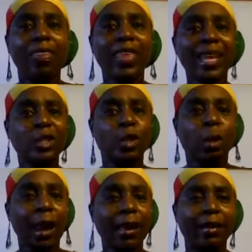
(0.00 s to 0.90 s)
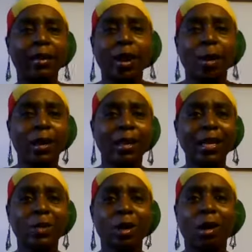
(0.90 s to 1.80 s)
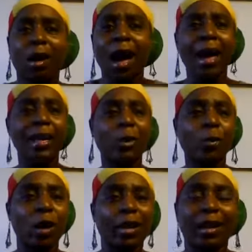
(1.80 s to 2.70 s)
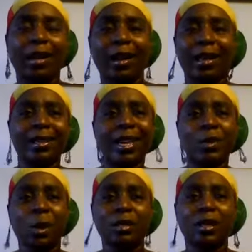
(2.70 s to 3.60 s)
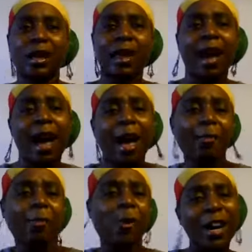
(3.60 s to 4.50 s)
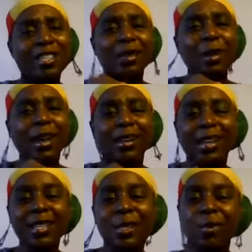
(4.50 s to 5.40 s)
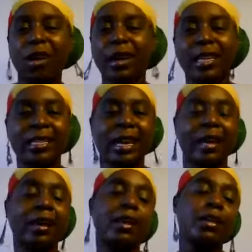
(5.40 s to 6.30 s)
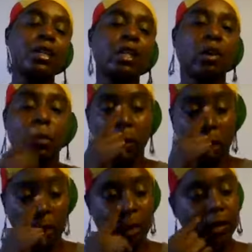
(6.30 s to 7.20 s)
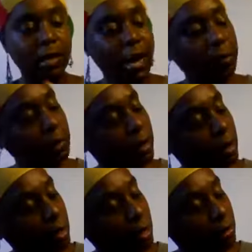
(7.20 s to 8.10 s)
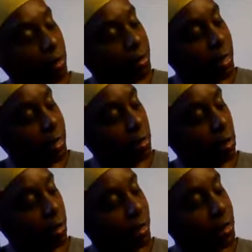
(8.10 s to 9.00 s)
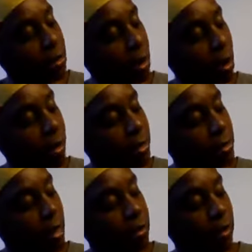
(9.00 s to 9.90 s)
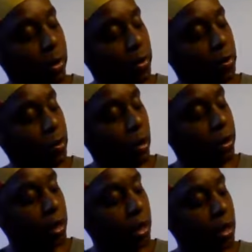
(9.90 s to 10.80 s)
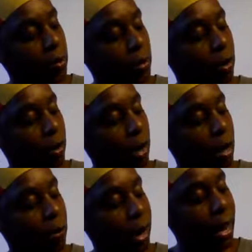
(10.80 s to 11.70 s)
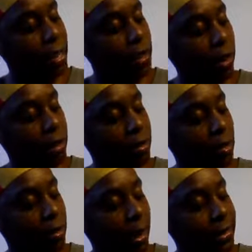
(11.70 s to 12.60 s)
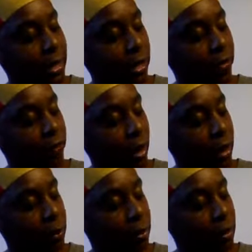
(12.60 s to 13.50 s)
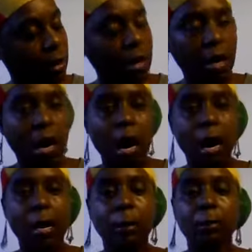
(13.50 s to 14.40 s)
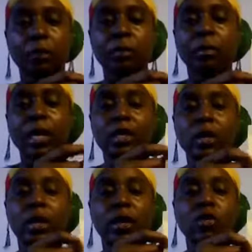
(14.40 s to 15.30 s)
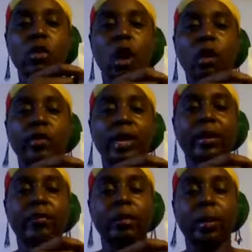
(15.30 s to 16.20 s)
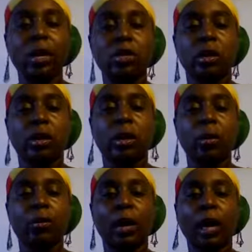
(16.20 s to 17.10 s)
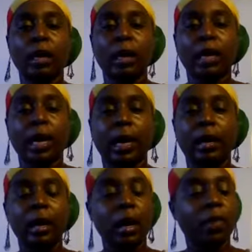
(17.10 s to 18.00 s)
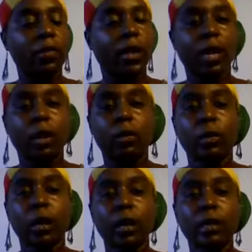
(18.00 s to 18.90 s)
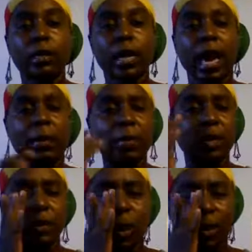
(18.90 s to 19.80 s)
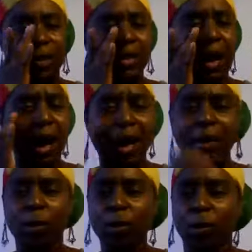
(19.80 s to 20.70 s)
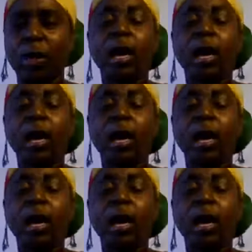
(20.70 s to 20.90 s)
that's great, no cholesterol. I didn't want to eat any cholesterol today. I'm watching my cholesterol intake. So there's that. This has no cholesterol. It talks about your sodium, your carbohydrates, your dietary fiber. And so it gives you all of that information. But again, the ingredients tab, I'm sweating, it's hot. Woo.